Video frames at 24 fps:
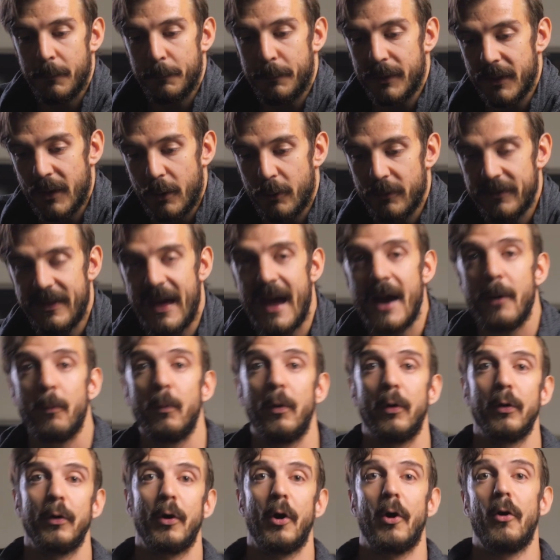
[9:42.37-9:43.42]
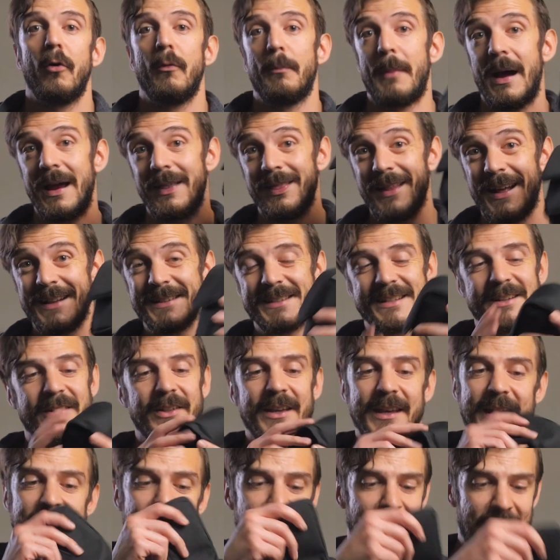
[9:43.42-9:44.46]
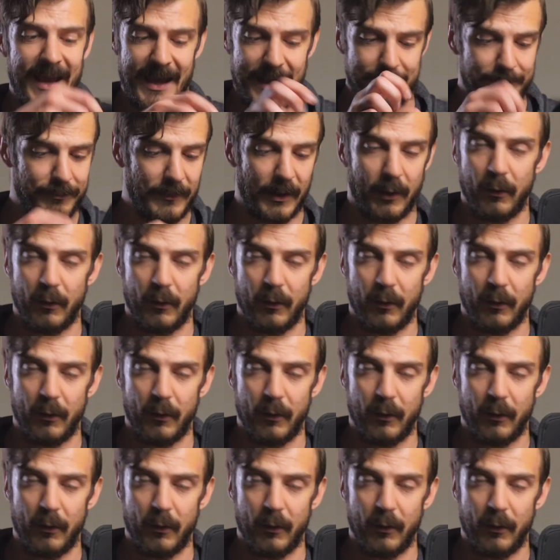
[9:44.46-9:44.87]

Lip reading: Below that will go my lens cleaning kit,